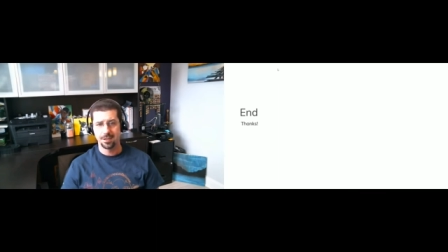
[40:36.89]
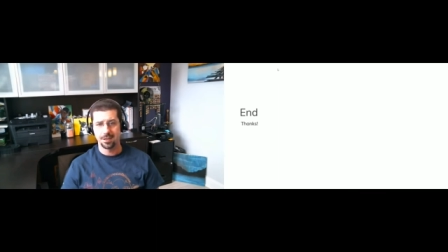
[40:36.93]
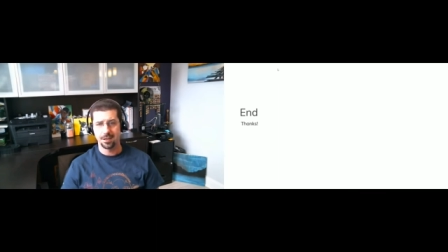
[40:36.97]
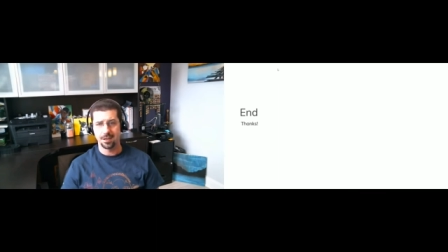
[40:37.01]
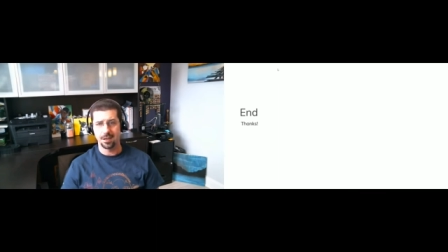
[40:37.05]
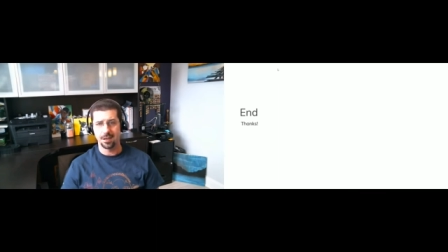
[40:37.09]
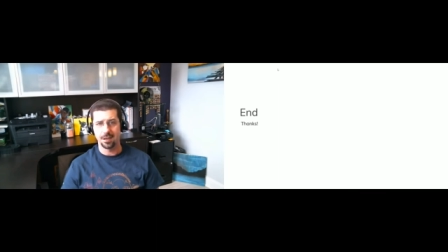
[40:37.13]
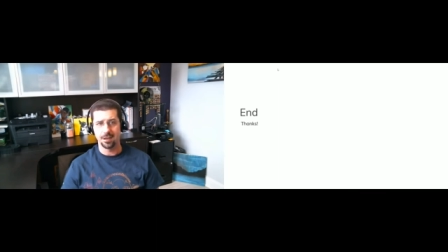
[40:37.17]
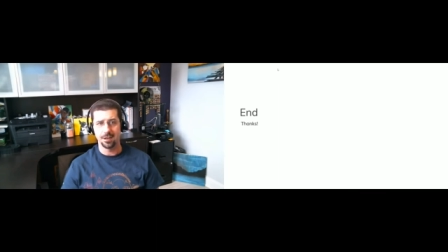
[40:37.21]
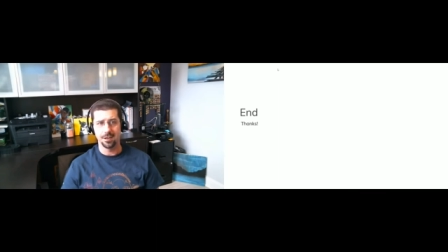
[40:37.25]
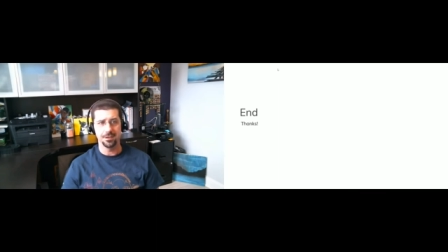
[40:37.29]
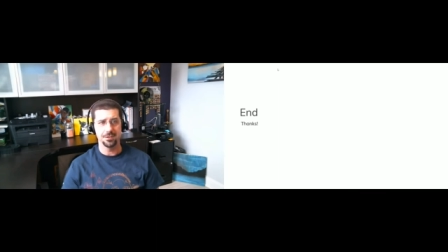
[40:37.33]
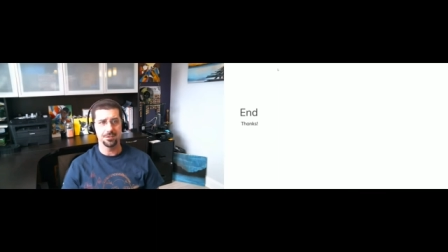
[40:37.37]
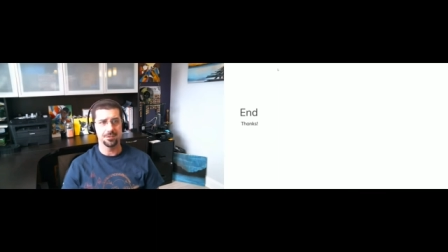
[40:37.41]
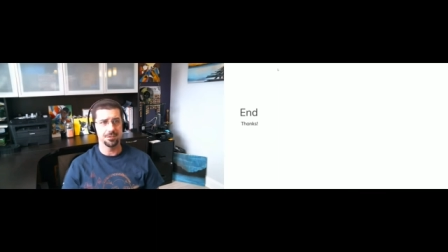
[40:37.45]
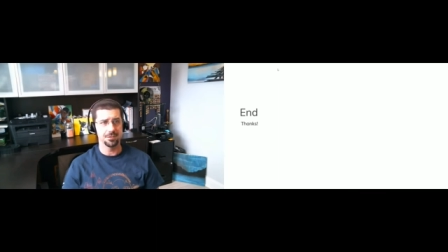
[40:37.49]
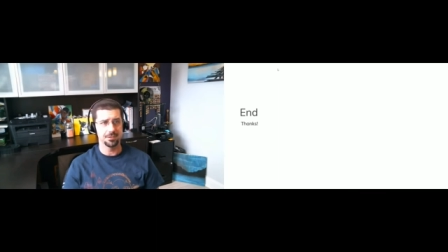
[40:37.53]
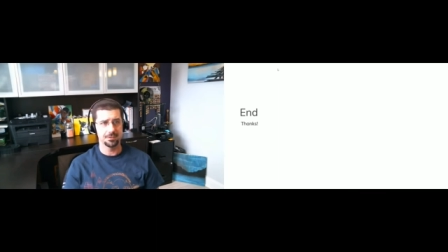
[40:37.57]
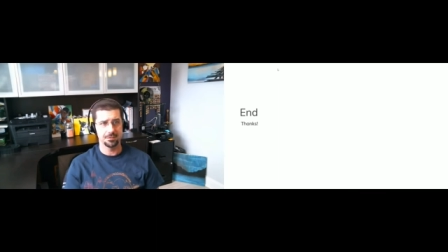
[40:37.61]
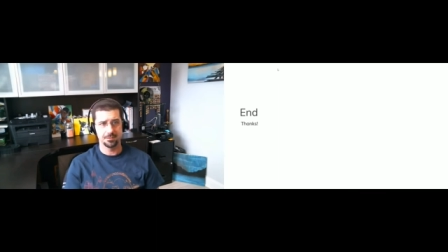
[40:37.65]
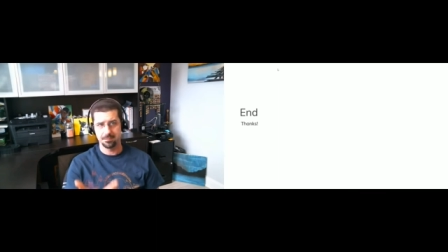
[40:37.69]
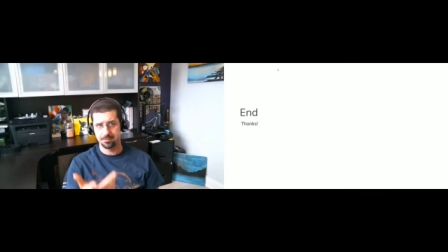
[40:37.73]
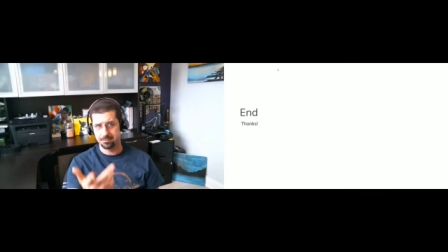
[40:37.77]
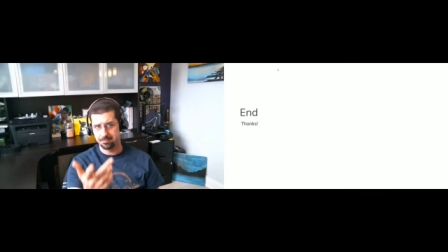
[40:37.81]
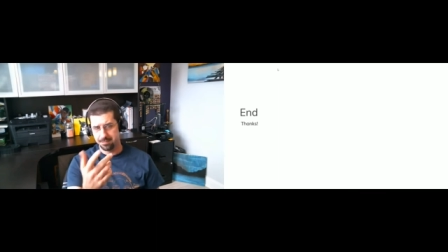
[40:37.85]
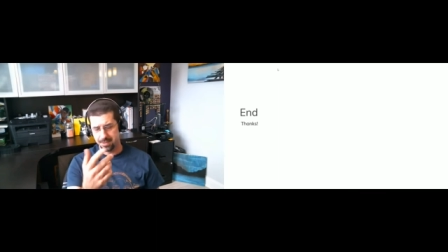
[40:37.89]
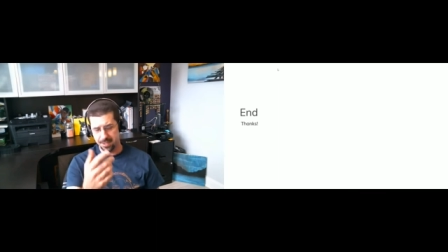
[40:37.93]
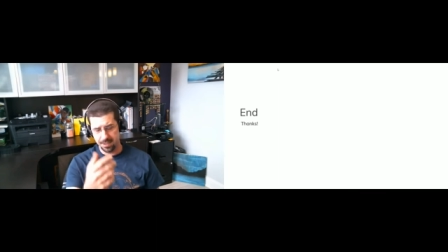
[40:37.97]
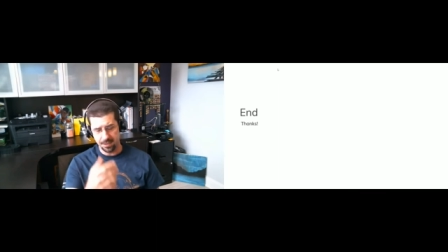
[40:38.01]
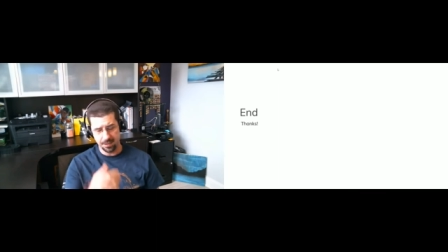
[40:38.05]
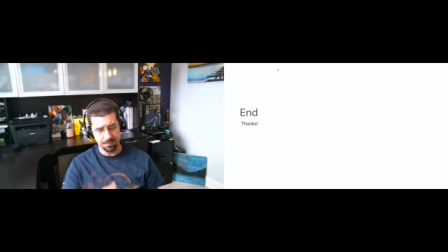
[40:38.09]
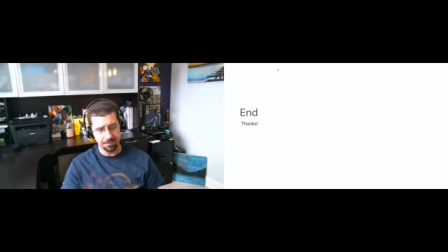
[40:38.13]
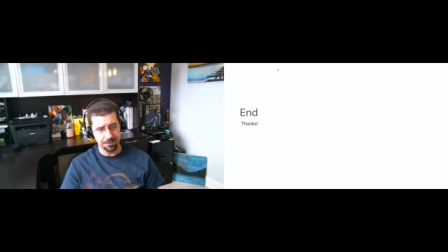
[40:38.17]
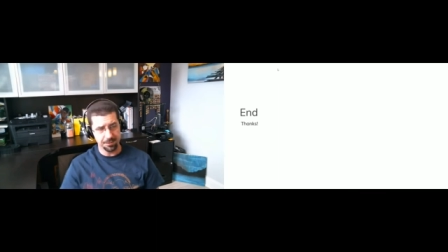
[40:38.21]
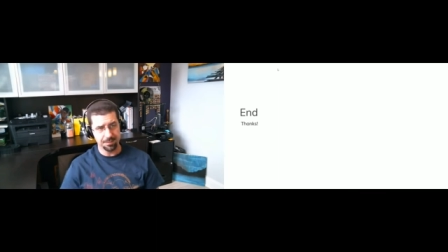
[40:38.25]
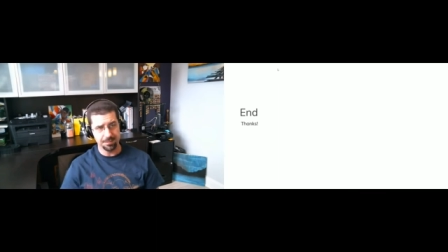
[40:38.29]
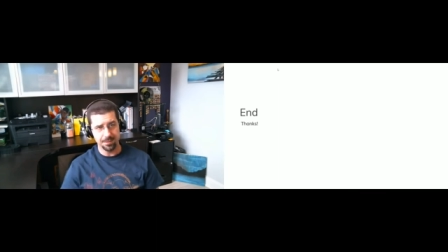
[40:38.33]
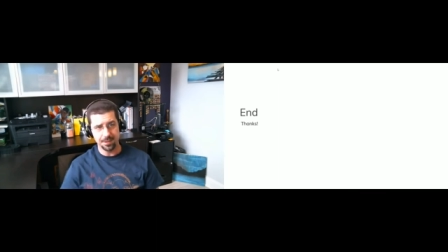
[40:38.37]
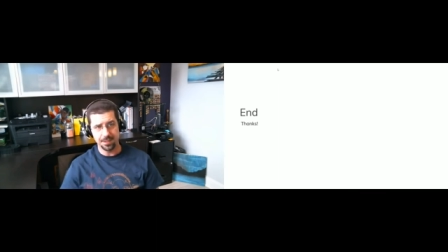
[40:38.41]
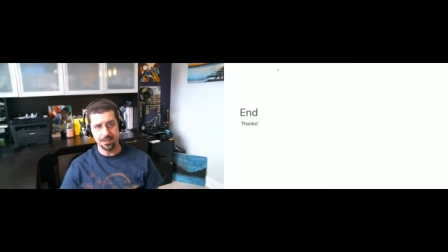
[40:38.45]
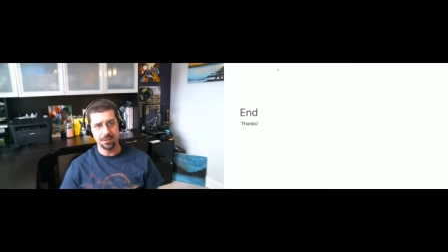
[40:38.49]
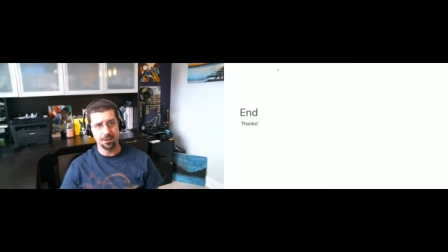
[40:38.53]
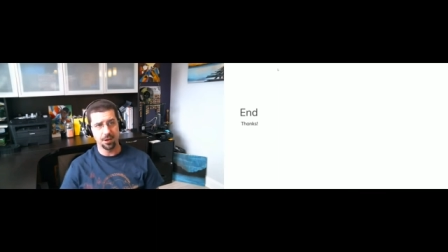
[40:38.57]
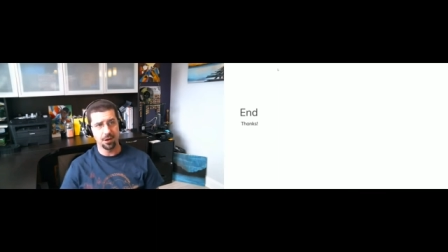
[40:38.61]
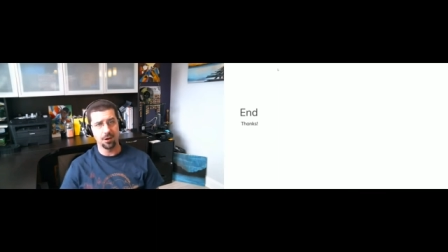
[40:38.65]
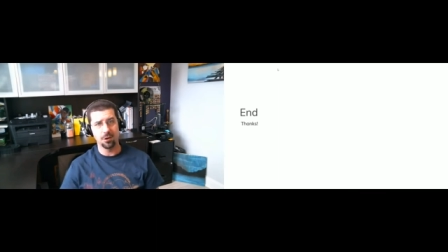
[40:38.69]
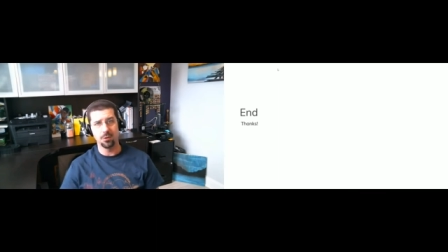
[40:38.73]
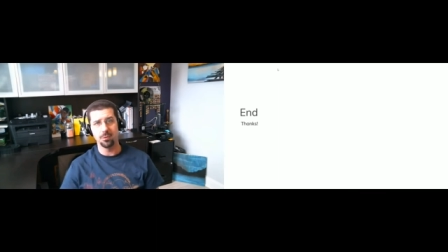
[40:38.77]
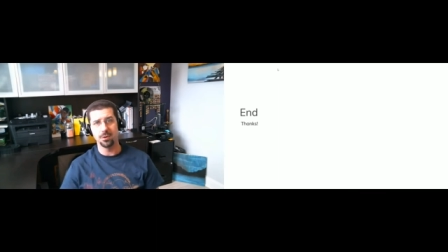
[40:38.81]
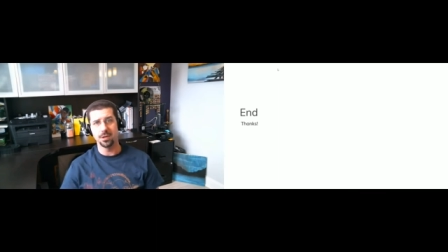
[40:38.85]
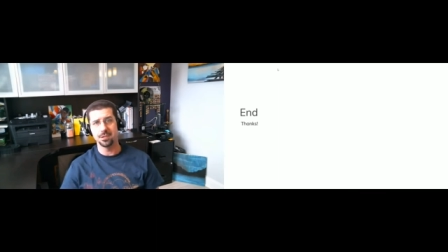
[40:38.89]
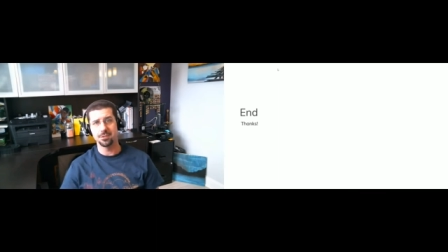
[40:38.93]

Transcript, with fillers: uh, just meet up with me in the hallway